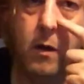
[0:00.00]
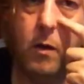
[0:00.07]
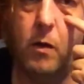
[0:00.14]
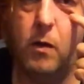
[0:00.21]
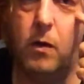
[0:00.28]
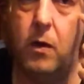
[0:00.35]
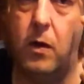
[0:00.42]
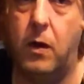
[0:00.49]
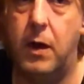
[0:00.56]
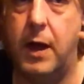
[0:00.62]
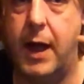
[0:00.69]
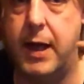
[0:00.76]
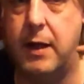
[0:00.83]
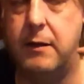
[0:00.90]
or
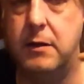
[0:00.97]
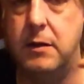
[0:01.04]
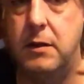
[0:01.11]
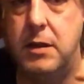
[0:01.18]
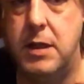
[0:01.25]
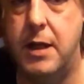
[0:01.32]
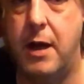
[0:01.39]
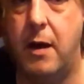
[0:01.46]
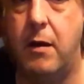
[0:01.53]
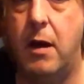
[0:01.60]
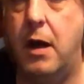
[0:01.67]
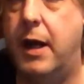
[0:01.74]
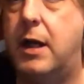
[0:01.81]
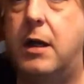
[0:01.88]
like you know,
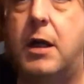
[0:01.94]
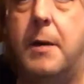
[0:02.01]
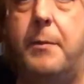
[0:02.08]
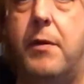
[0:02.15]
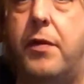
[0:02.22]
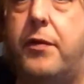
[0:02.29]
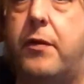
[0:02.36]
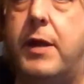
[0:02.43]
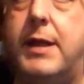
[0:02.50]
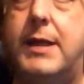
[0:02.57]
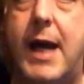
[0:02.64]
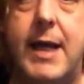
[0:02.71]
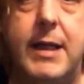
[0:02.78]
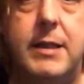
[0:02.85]
like a couple of 3
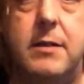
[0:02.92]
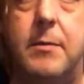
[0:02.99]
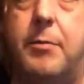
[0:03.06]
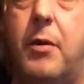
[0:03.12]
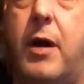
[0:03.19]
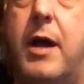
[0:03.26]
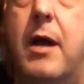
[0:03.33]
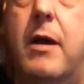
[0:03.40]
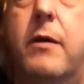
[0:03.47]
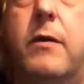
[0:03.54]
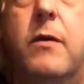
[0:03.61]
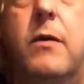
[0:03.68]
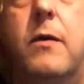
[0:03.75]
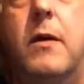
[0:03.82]
days on my
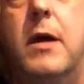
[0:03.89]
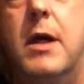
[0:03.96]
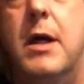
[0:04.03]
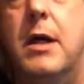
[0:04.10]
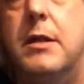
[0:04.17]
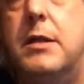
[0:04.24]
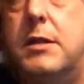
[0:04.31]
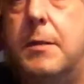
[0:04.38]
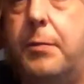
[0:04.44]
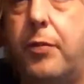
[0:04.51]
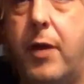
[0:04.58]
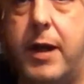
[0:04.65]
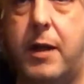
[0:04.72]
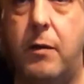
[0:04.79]
own, or just to
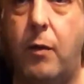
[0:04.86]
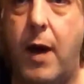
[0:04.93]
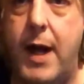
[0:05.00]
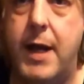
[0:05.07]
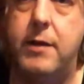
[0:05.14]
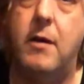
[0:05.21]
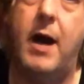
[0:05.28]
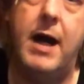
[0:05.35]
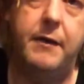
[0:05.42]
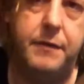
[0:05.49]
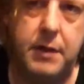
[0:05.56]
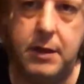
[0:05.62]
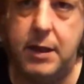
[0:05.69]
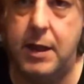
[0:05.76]
break away and not
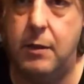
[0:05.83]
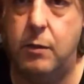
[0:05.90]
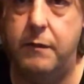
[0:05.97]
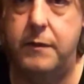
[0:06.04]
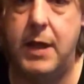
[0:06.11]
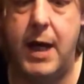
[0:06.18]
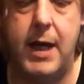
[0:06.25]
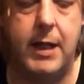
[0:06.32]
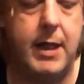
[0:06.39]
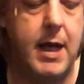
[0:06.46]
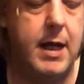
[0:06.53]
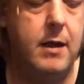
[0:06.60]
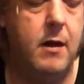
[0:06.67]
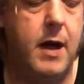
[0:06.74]
have to deal with
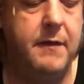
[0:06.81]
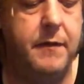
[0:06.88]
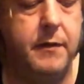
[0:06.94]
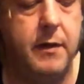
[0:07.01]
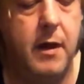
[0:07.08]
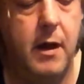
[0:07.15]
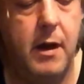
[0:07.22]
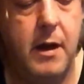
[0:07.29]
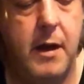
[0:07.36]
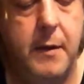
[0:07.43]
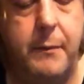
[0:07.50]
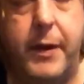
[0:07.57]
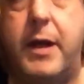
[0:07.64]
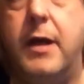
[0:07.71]
day-to-day life.
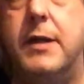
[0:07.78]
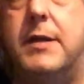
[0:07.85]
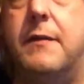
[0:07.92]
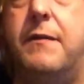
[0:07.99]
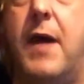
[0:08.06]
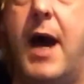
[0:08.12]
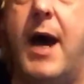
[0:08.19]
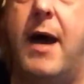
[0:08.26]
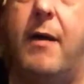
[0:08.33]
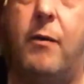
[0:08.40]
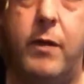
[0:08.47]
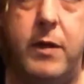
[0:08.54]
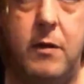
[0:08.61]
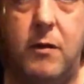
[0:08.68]
Because of that,
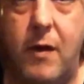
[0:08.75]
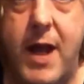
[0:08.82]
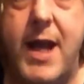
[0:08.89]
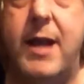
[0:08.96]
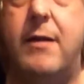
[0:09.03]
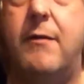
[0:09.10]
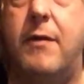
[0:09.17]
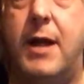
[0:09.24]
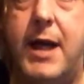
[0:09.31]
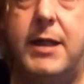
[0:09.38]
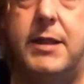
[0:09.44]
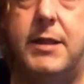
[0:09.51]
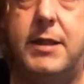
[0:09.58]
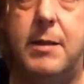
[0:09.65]
when you're in a
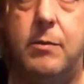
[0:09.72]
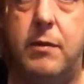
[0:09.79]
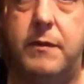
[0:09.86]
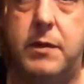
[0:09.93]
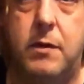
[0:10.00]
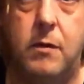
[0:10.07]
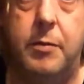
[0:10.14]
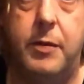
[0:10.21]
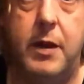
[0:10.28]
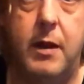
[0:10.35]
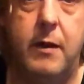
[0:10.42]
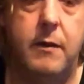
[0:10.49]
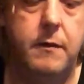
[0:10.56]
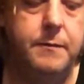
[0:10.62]
relationship with
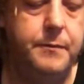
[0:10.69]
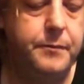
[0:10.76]
Scorpio,